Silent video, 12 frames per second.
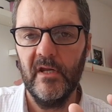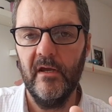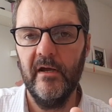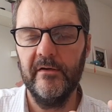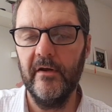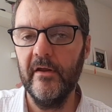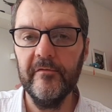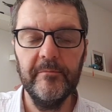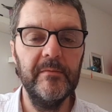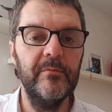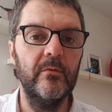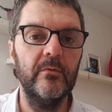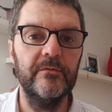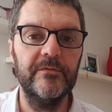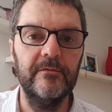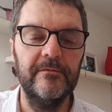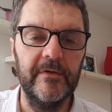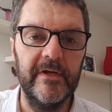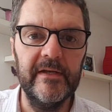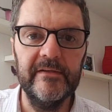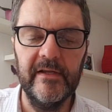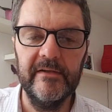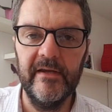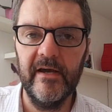And a lot of people also forget
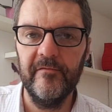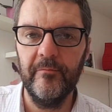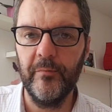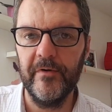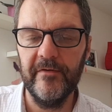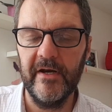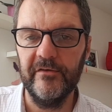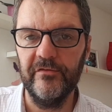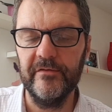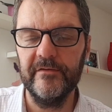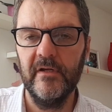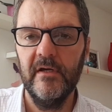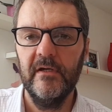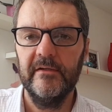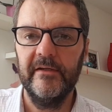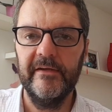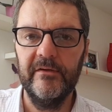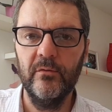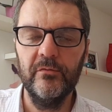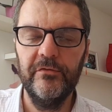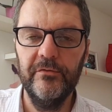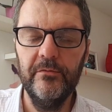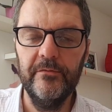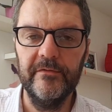that they have privileges that they don't
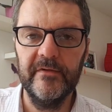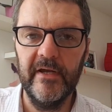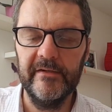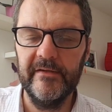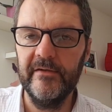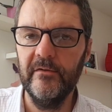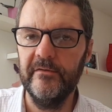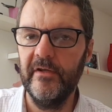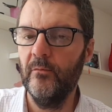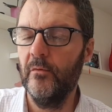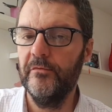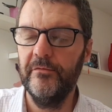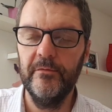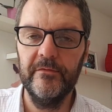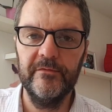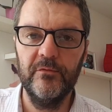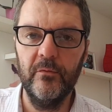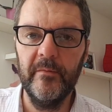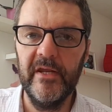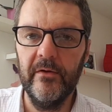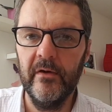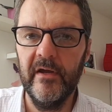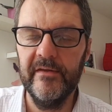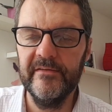use. Like they, they won't use 2 meter
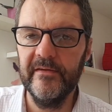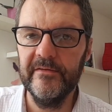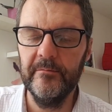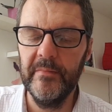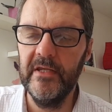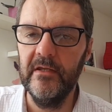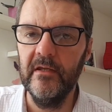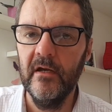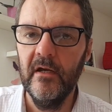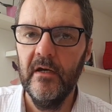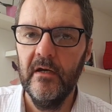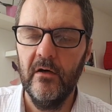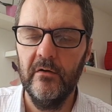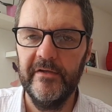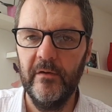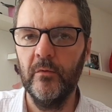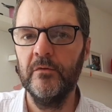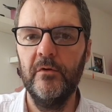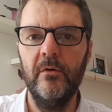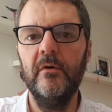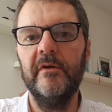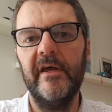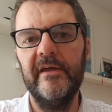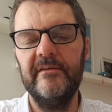SSB or they won't go
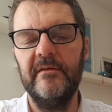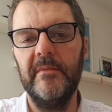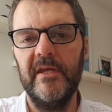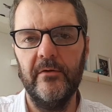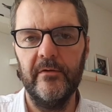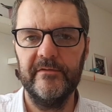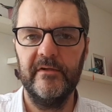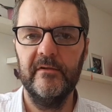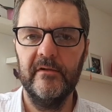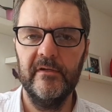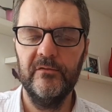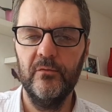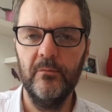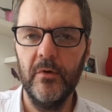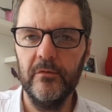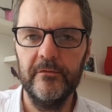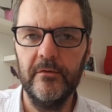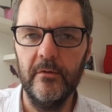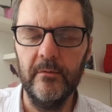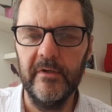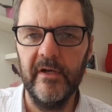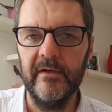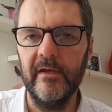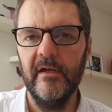on 80 meters and, and do Morse code.
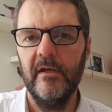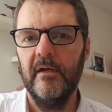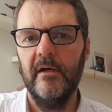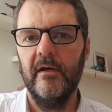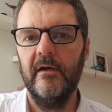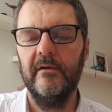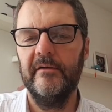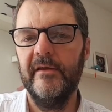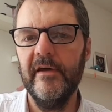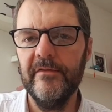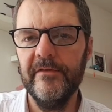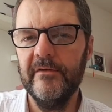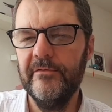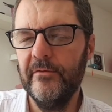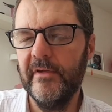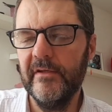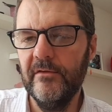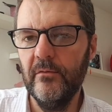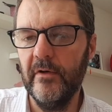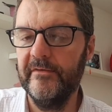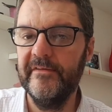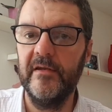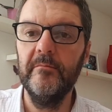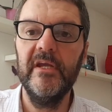And uh, there are things you can do, like
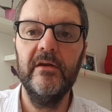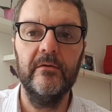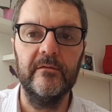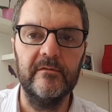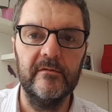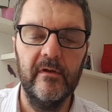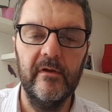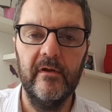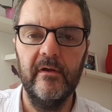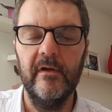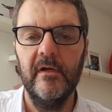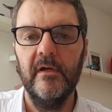10 meters. Uh,